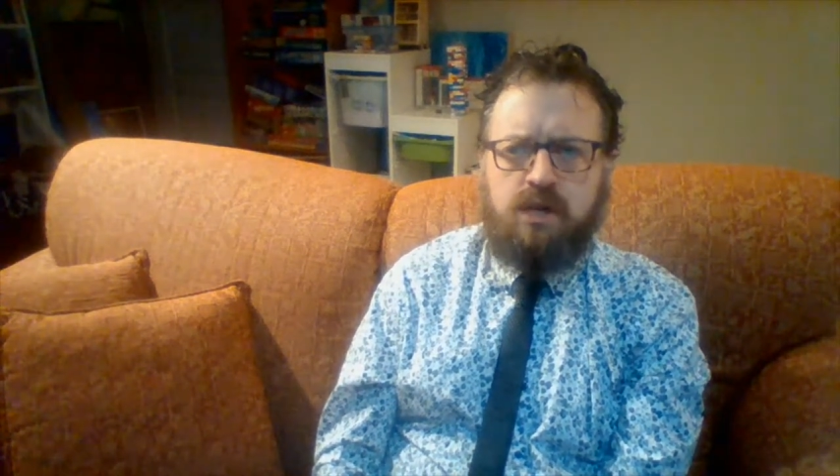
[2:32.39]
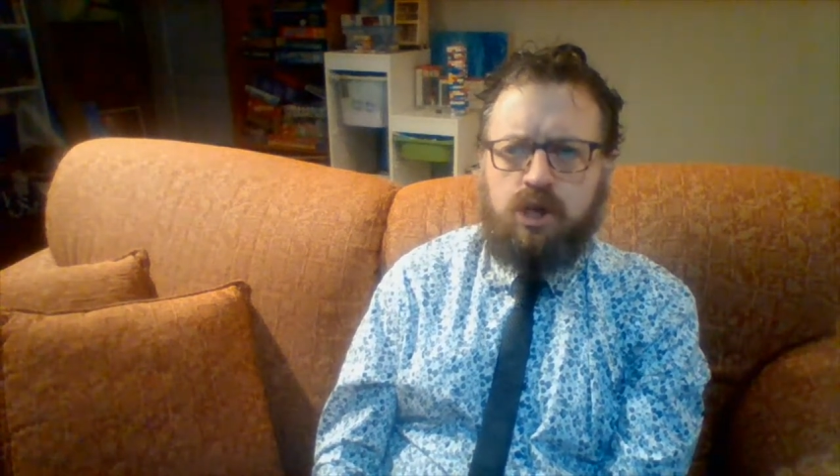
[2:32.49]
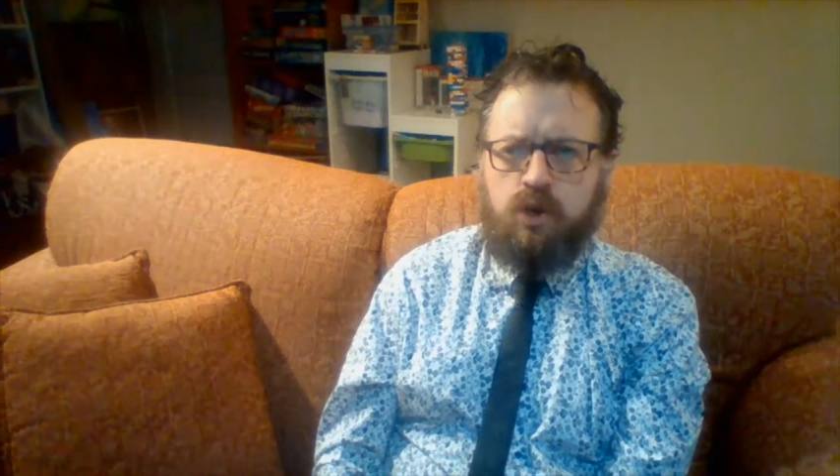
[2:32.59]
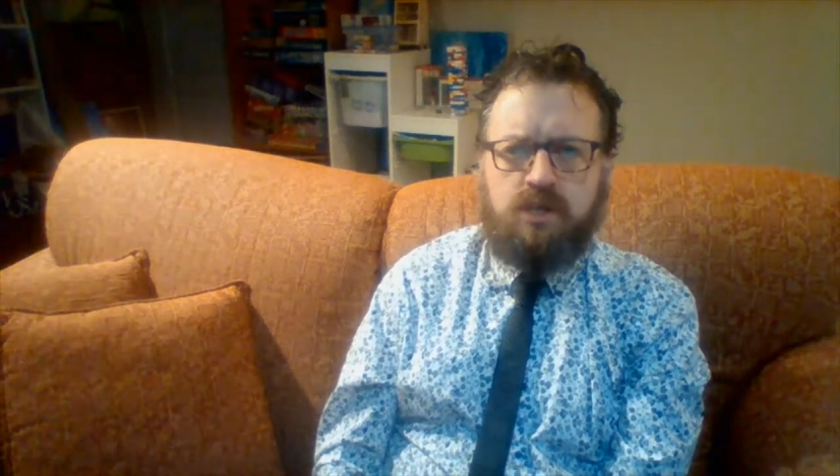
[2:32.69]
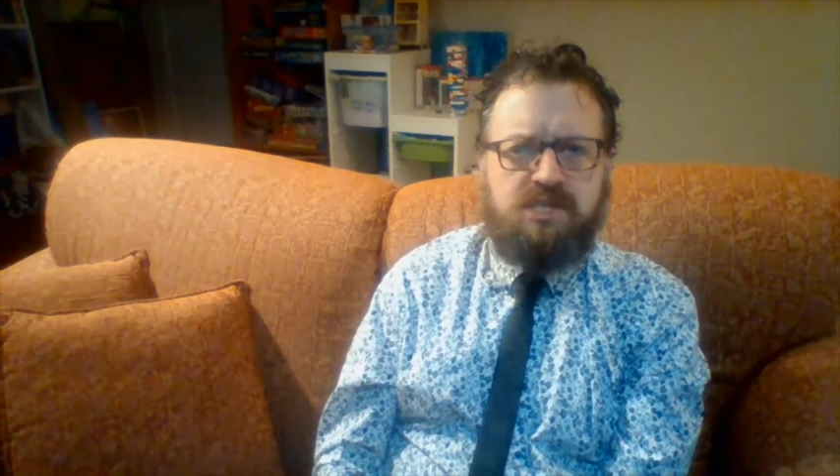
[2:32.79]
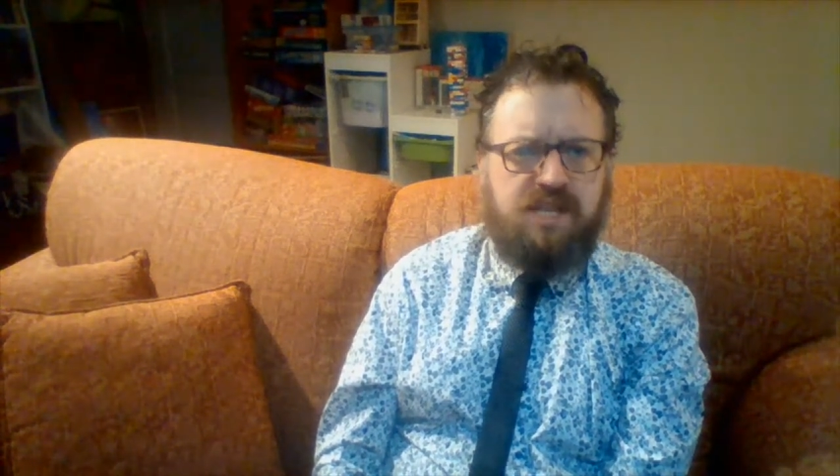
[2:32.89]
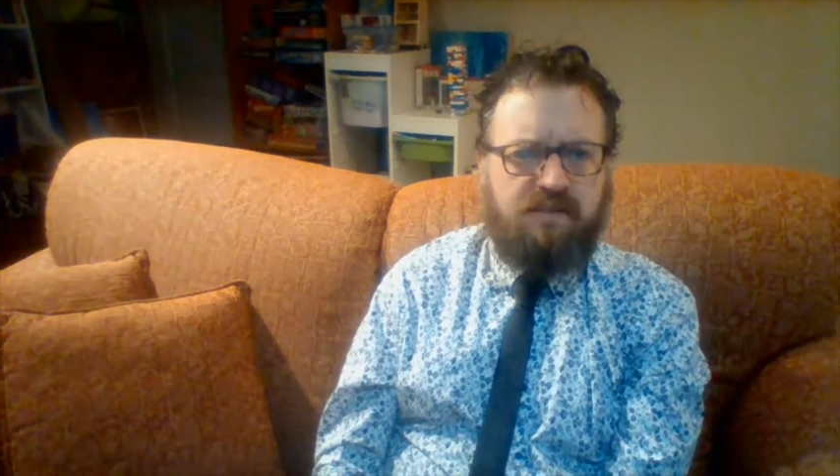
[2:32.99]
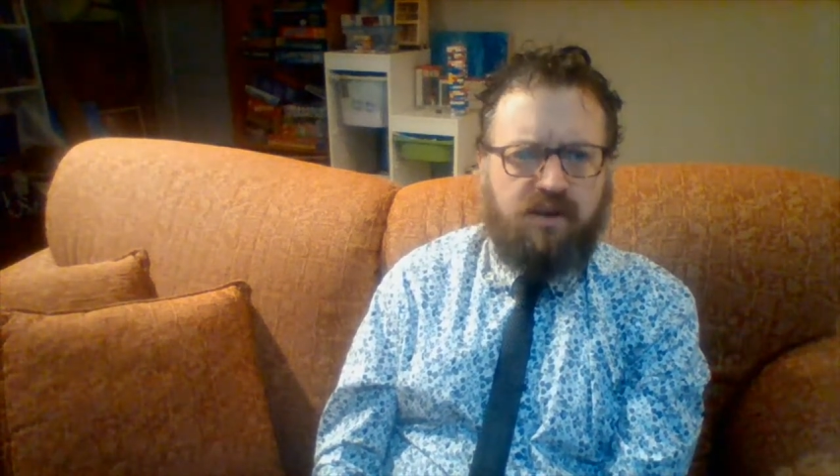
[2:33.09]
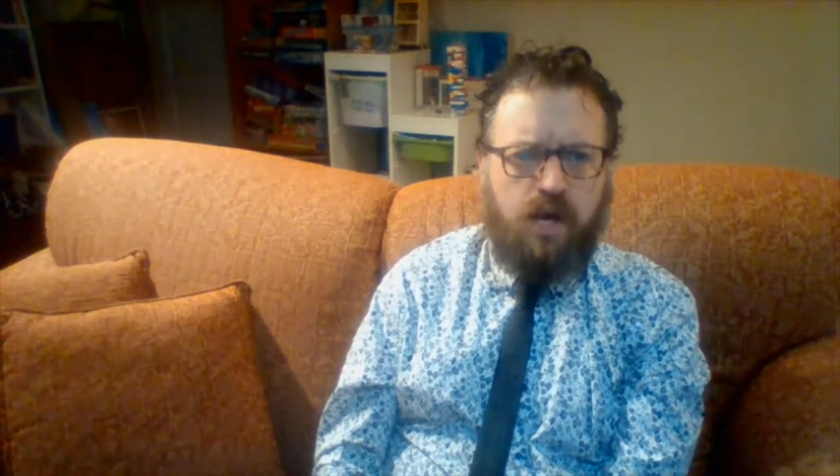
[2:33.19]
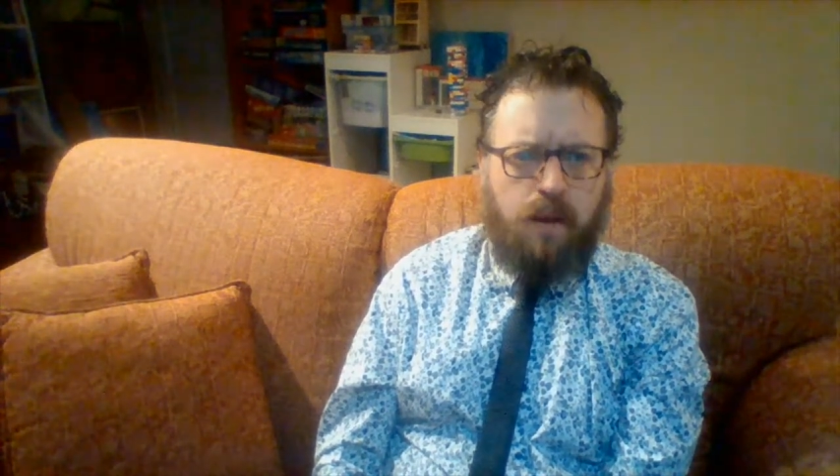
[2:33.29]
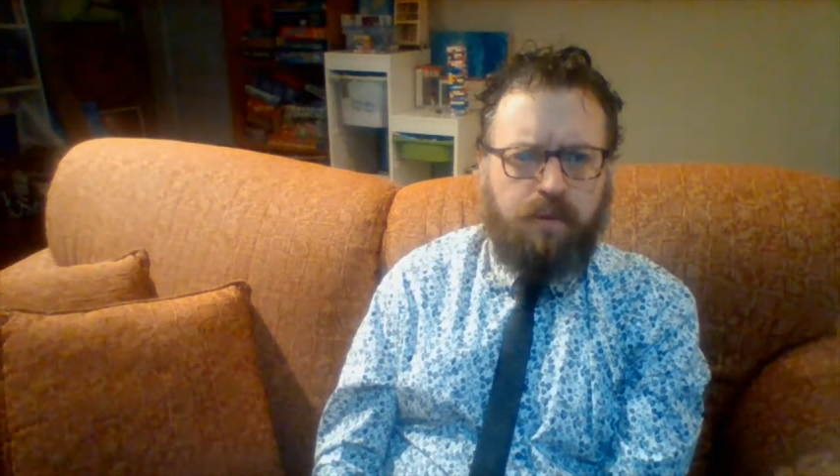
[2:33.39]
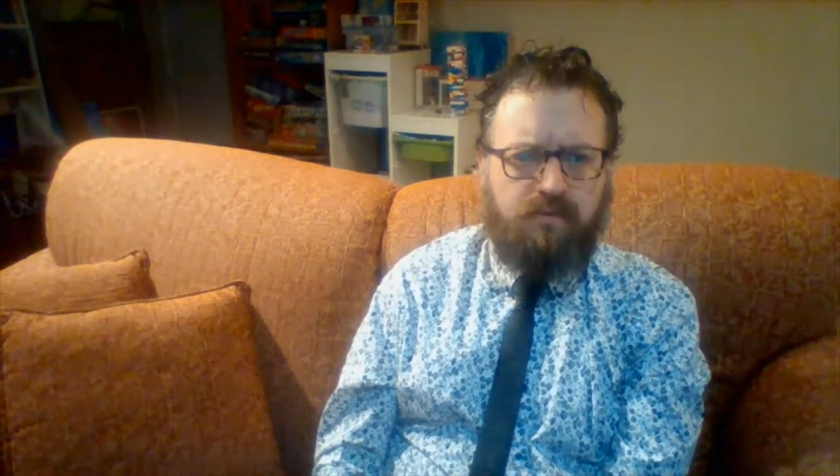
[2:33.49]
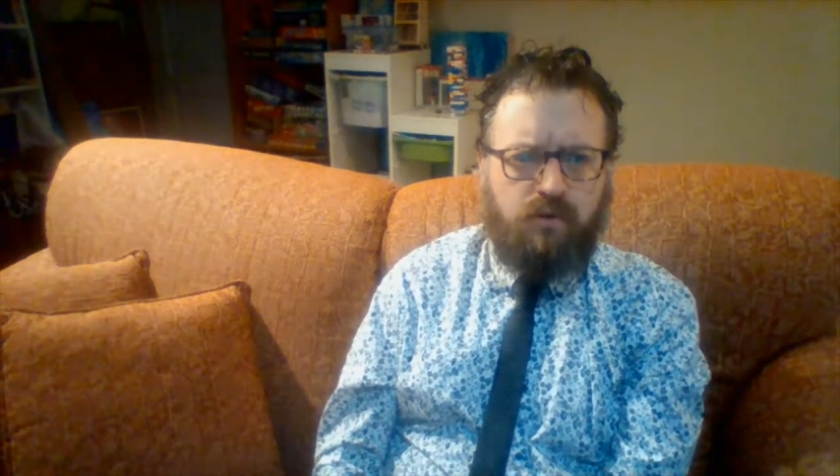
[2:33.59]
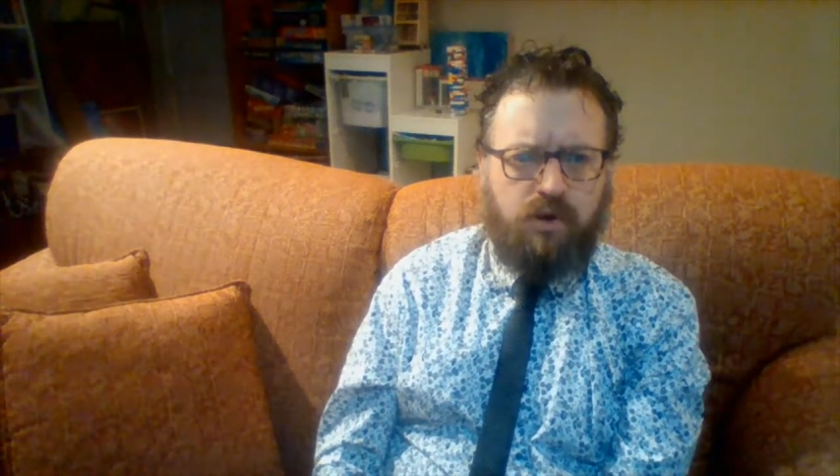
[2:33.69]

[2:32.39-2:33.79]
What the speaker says: You can save a copy for